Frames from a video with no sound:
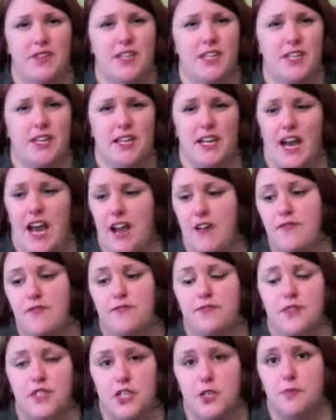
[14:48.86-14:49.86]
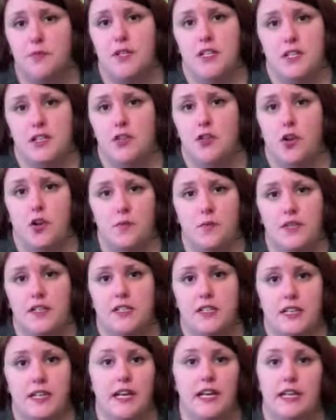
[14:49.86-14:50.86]
and I've just been determined
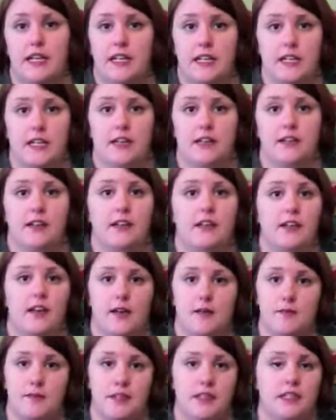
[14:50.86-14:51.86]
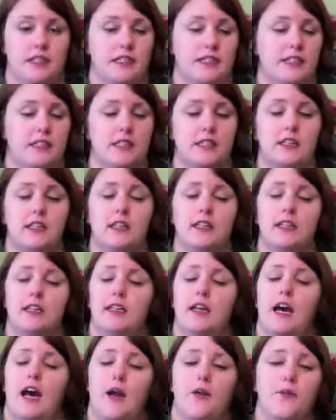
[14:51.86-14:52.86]
to get it in. I'm like,
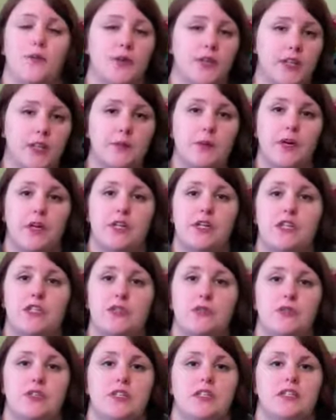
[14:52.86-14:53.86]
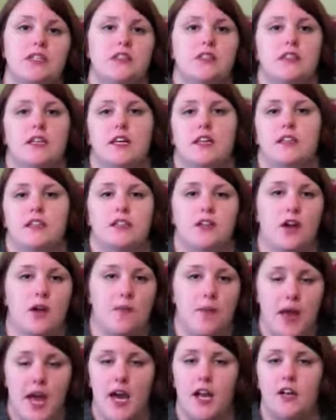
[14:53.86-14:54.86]
I really want to do these. There are
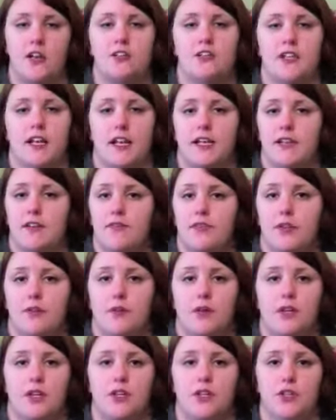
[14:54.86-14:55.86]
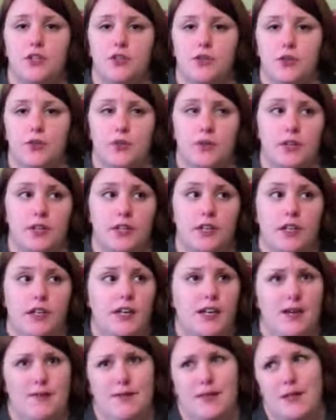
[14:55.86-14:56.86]
patterns that I definitely want to do, and
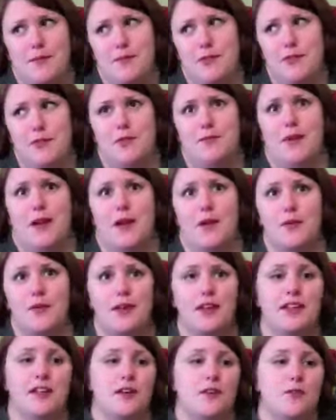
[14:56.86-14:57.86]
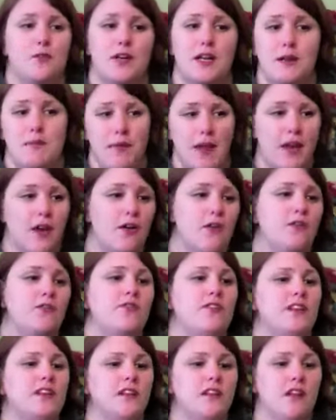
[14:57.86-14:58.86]
like I'm doing my own, you know, running my own
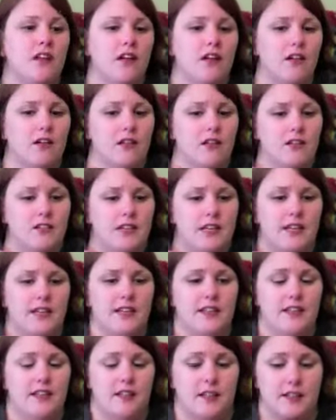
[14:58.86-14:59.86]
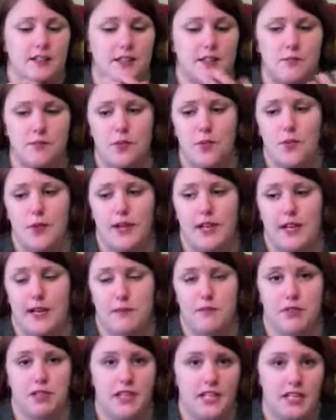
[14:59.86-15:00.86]
knit-alongs, and then at some point
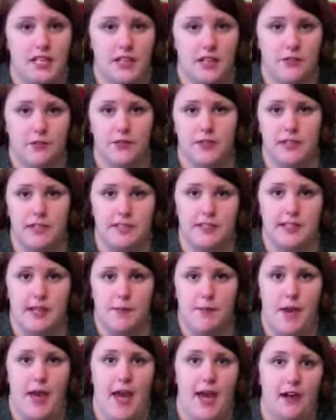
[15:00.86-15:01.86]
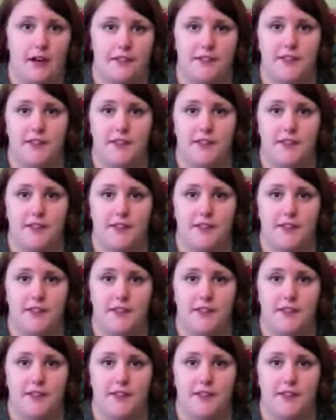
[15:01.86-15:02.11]
I'm planning on releasing a pattern